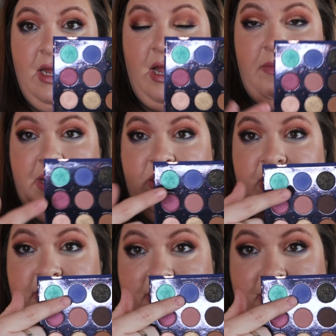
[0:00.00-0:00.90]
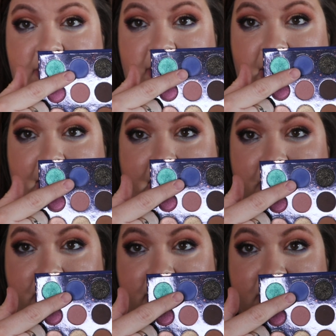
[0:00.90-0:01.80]
I'd be interested to see
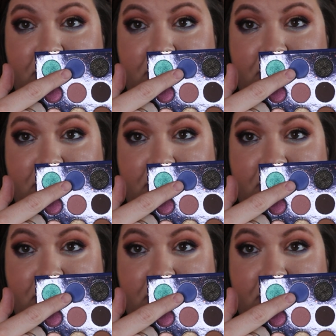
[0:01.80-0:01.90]
how this